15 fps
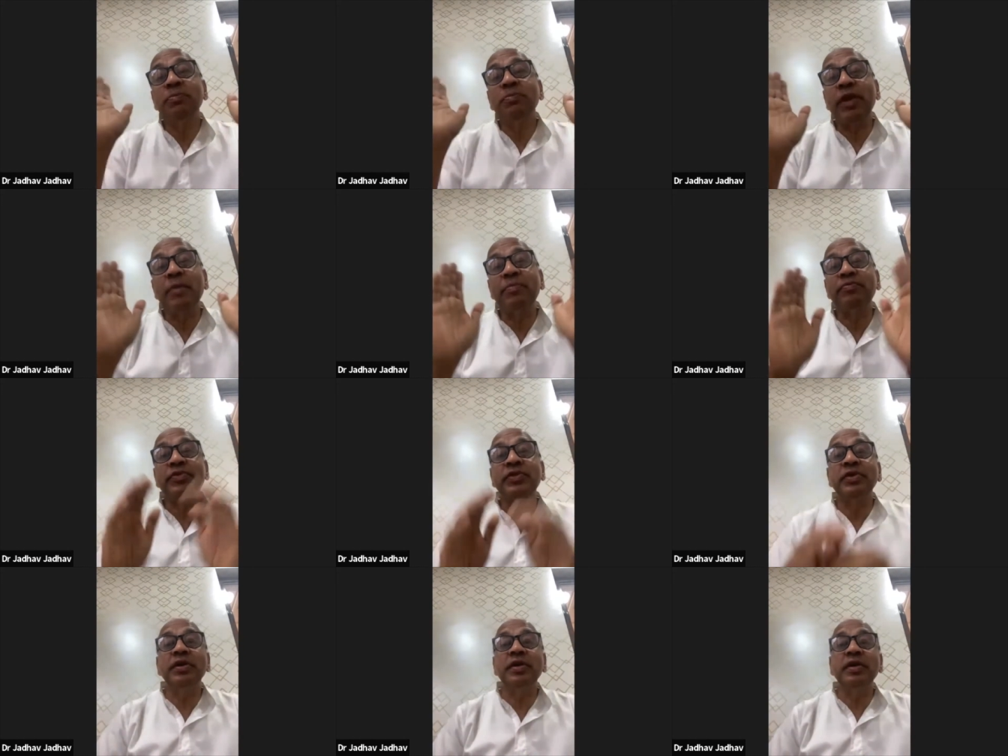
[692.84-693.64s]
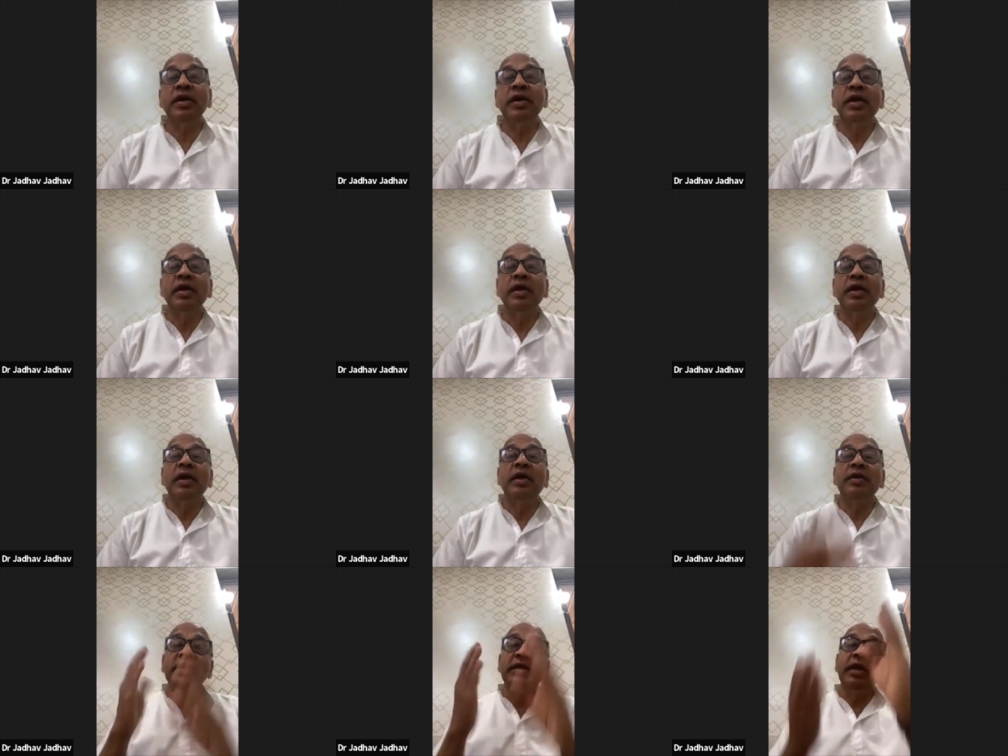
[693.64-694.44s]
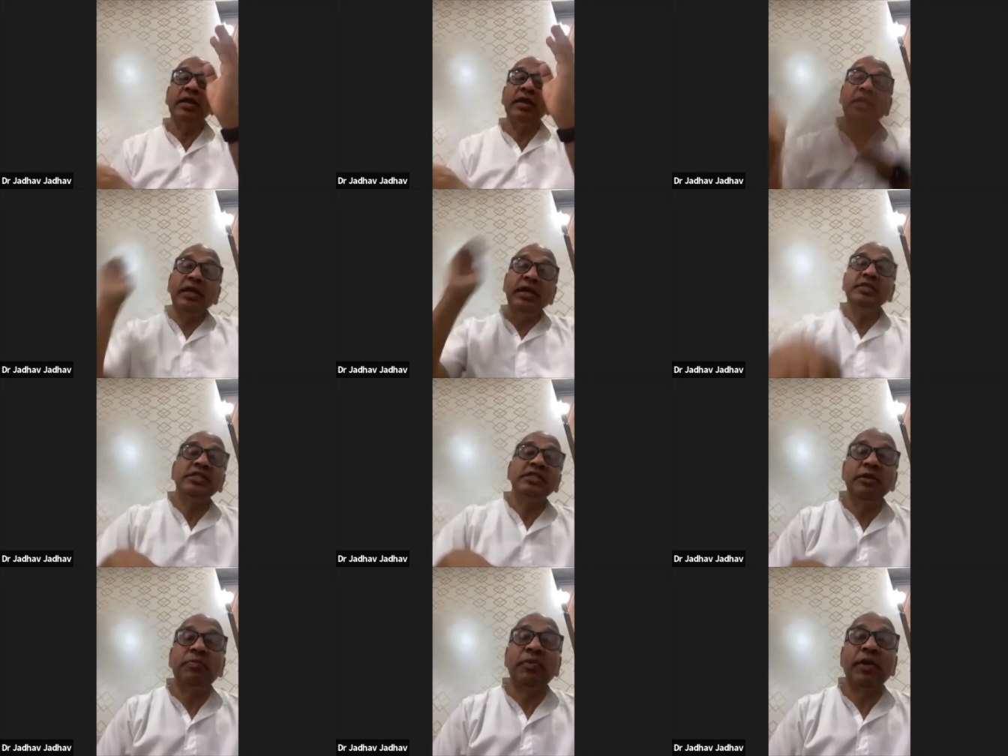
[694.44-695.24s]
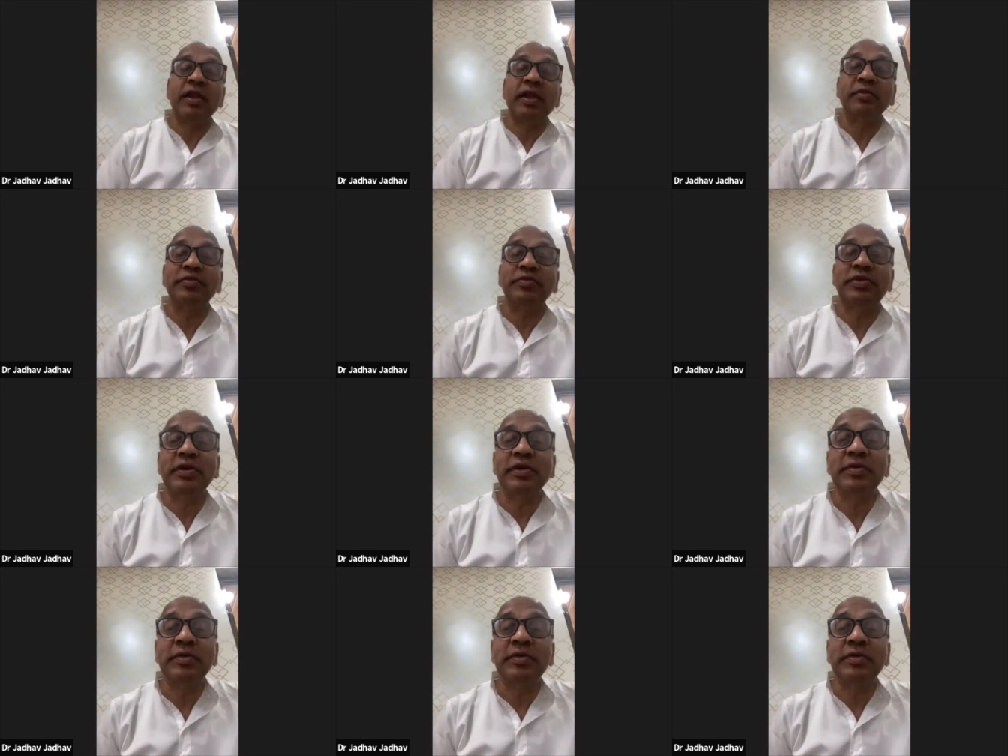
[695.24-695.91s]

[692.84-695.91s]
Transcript: prapta, yet he is in prarabdha.